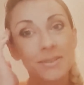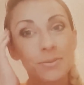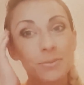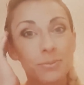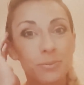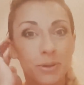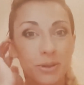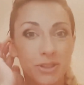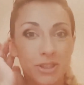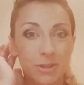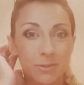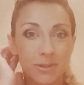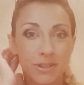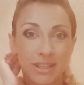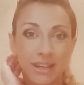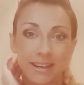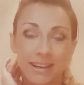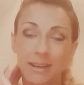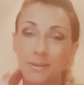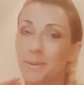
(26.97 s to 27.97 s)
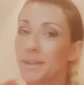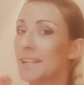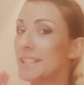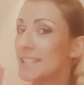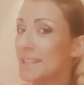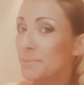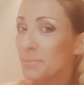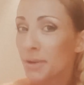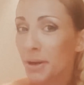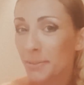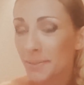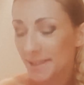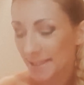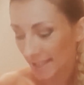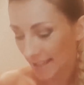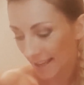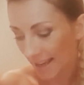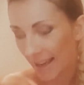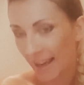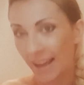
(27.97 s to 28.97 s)
booktuber shout out, but I did promise
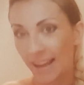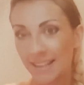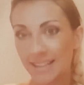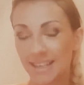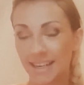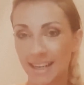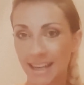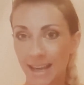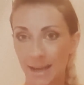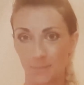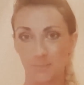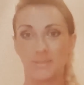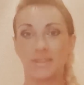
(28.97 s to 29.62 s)
it and I am